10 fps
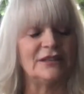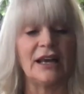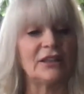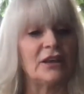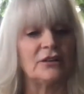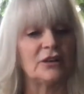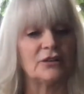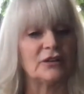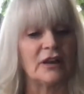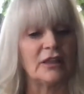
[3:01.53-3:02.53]
not that
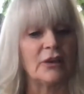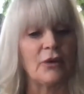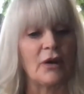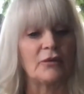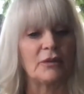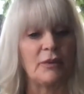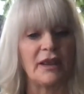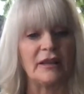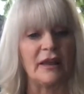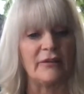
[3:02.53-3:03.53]
there's nothing wrong with
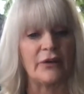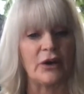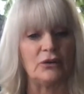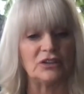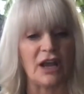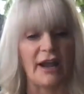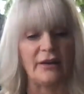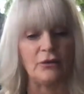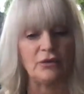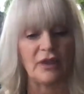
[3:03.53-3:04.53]
being a life coach. I
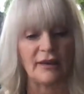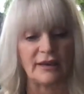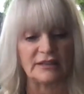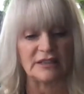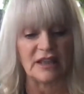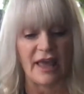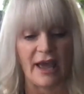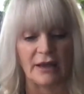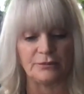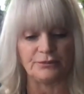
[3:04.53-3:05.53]
don't think it's that.